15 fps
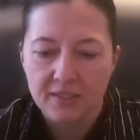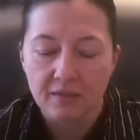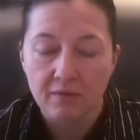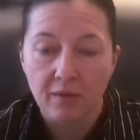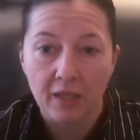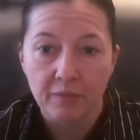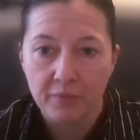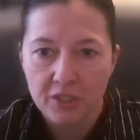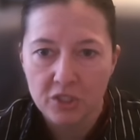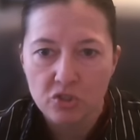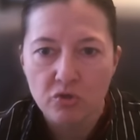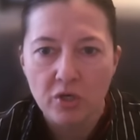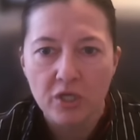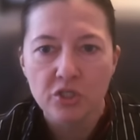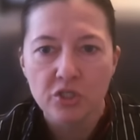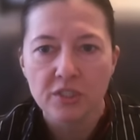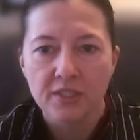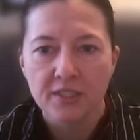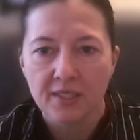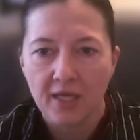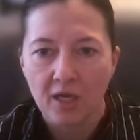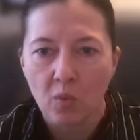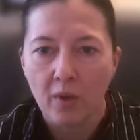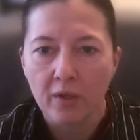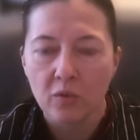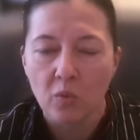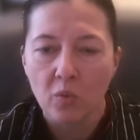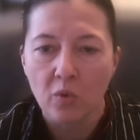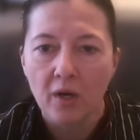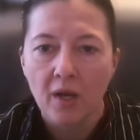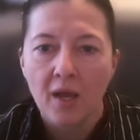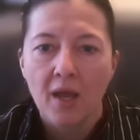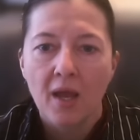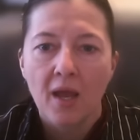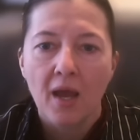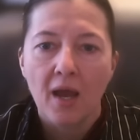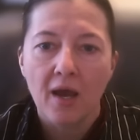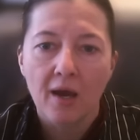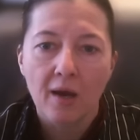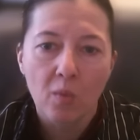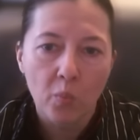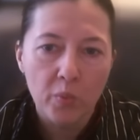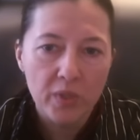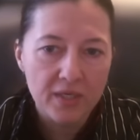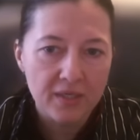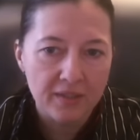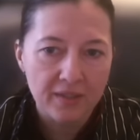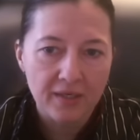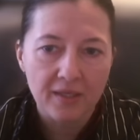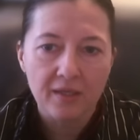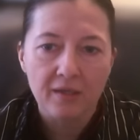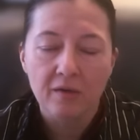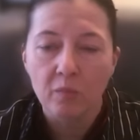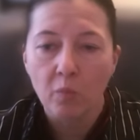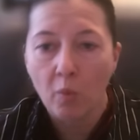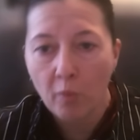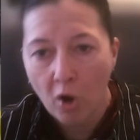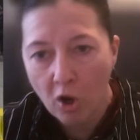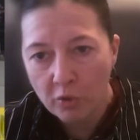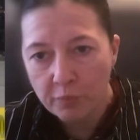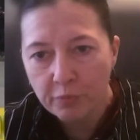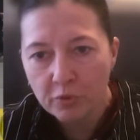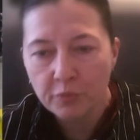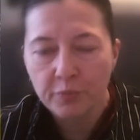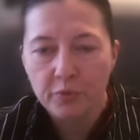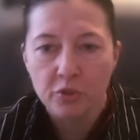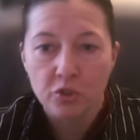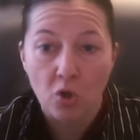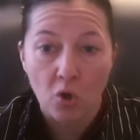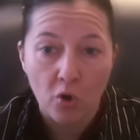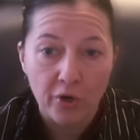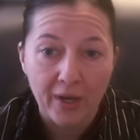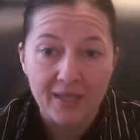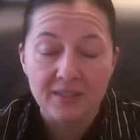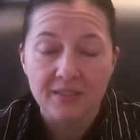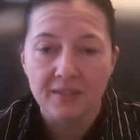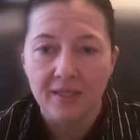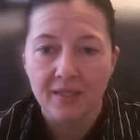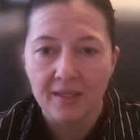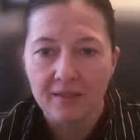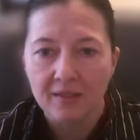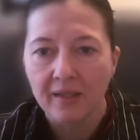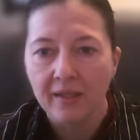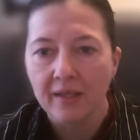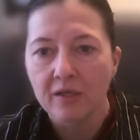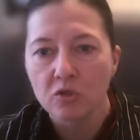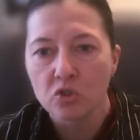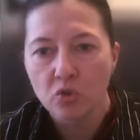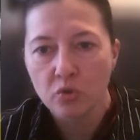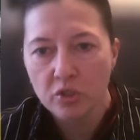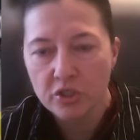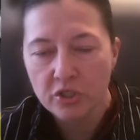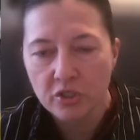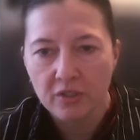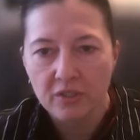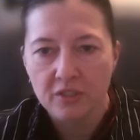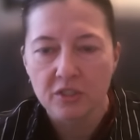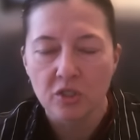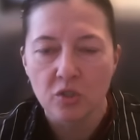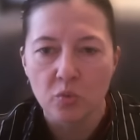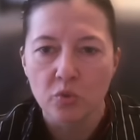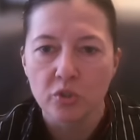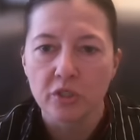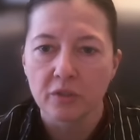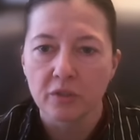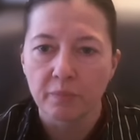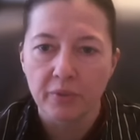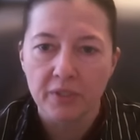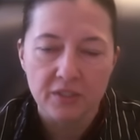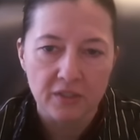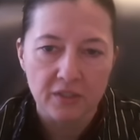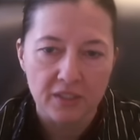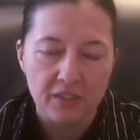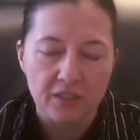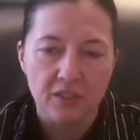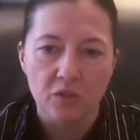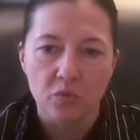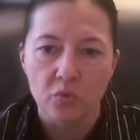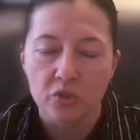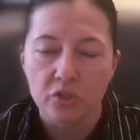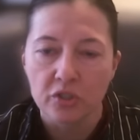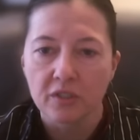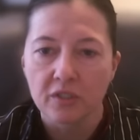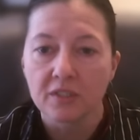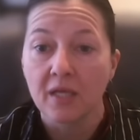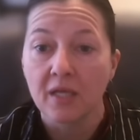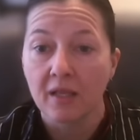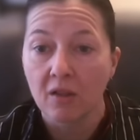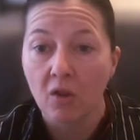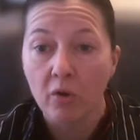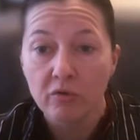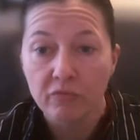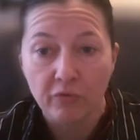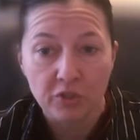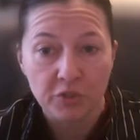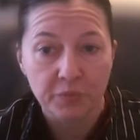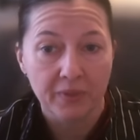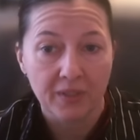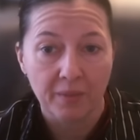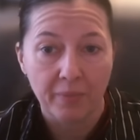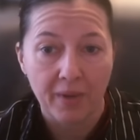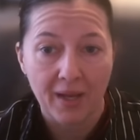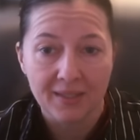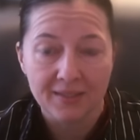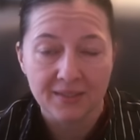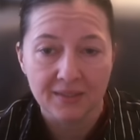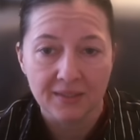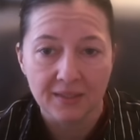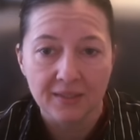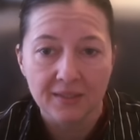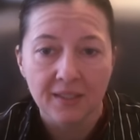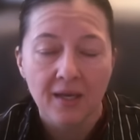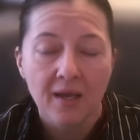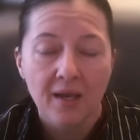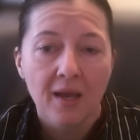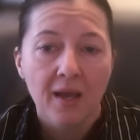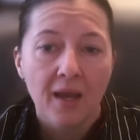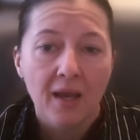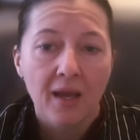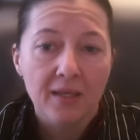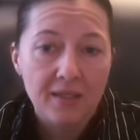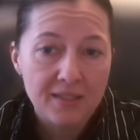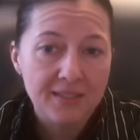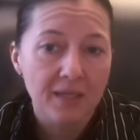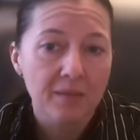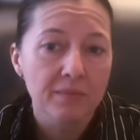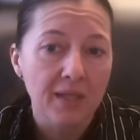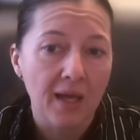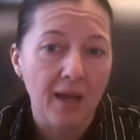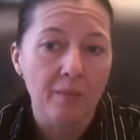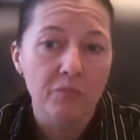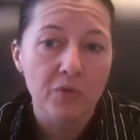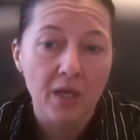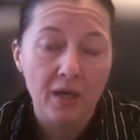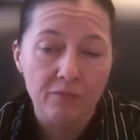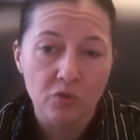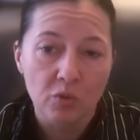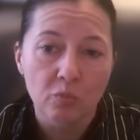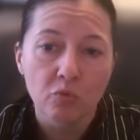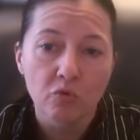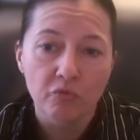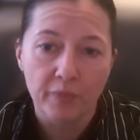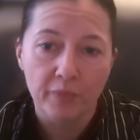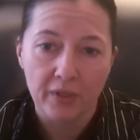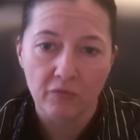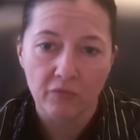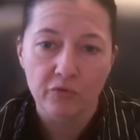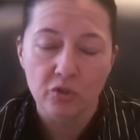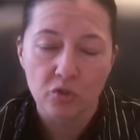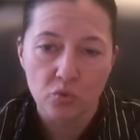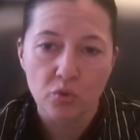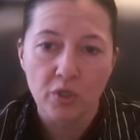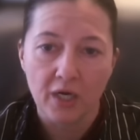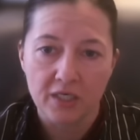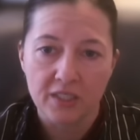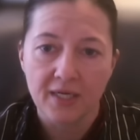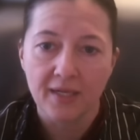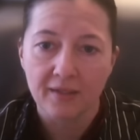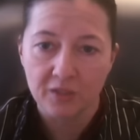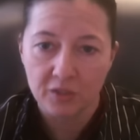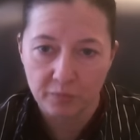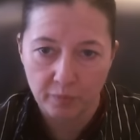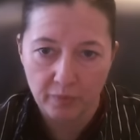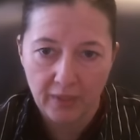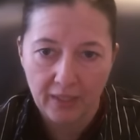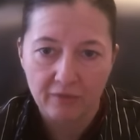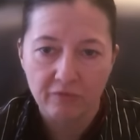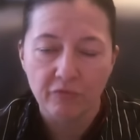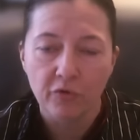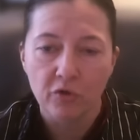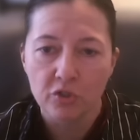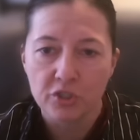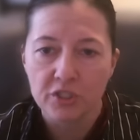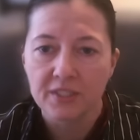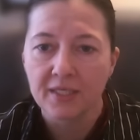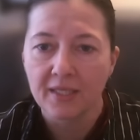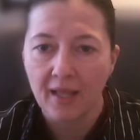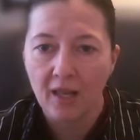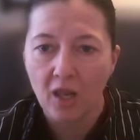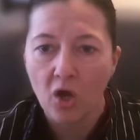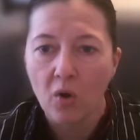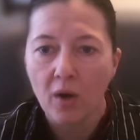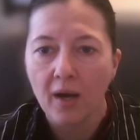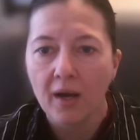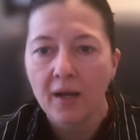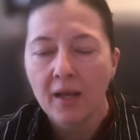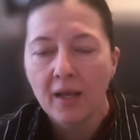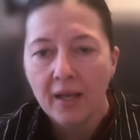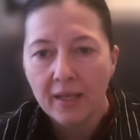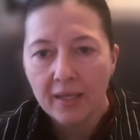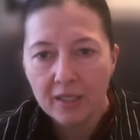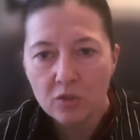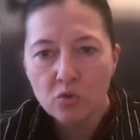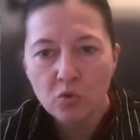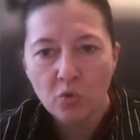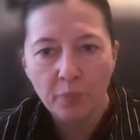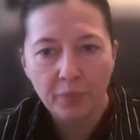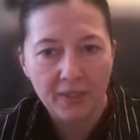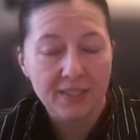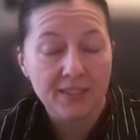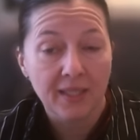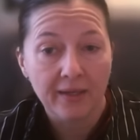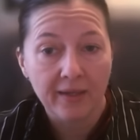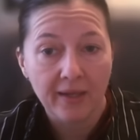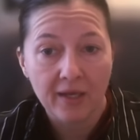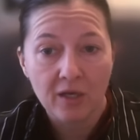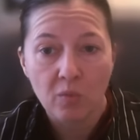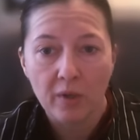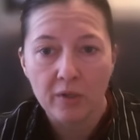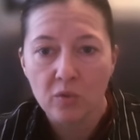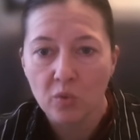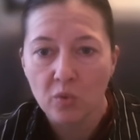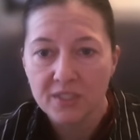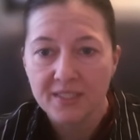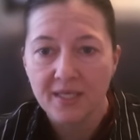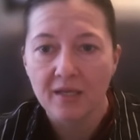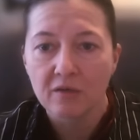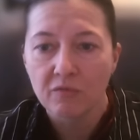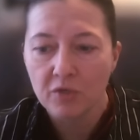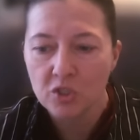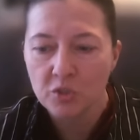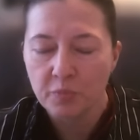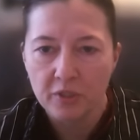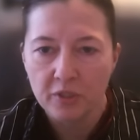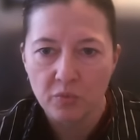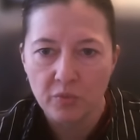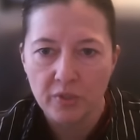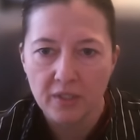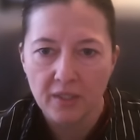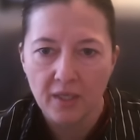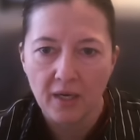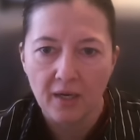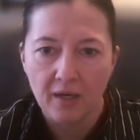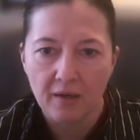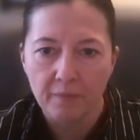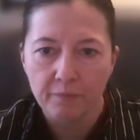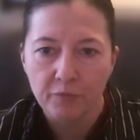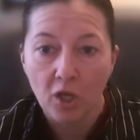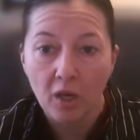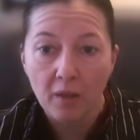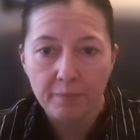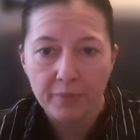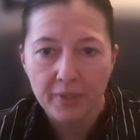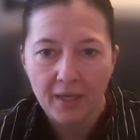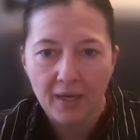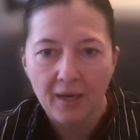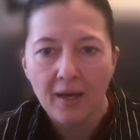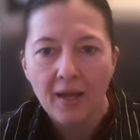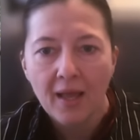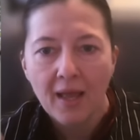uh, administrations in Ecuador. Uh, weakening on purpose or accidentally judicial institutions, prison institutions, and law enforcement capacities. And at the same time, we have the movement of the two cartels, at first Sinaloa, into a place like Ecuador, sandwiched between um, Colombia